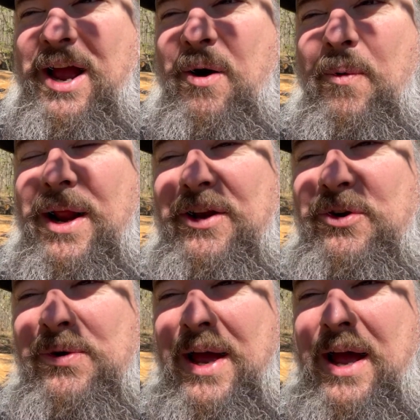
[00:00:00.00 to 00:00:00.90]
What I
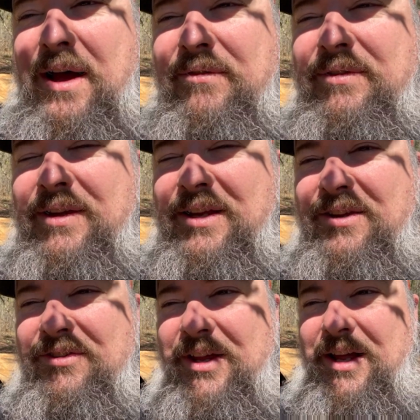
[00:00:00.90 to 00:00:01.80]
do have
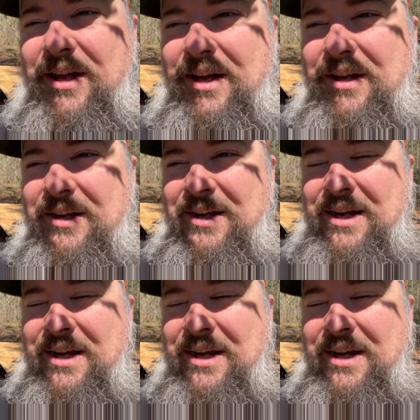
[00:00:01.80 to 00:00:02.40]
is a